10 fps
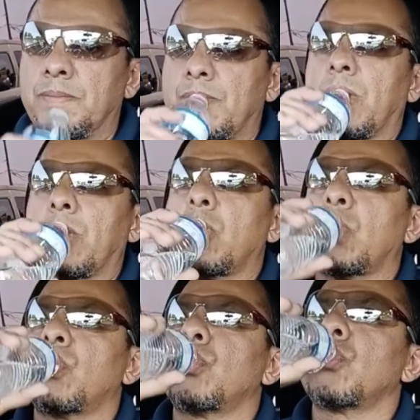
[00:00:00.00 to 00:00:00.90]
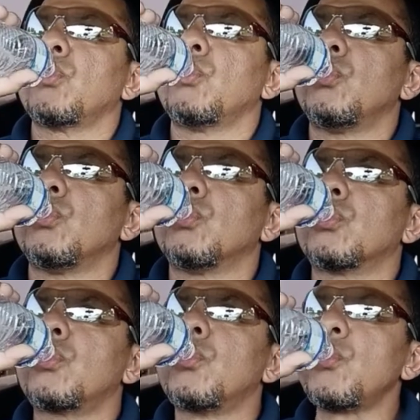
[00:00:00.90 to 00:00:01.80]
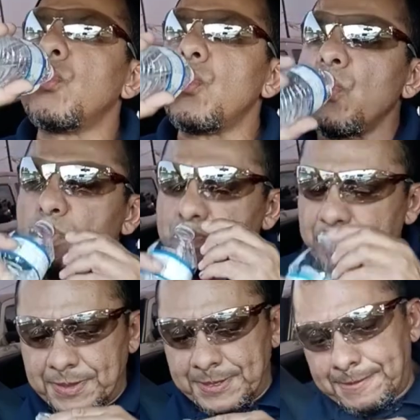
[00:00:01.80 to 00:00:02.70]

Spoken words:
[no speech]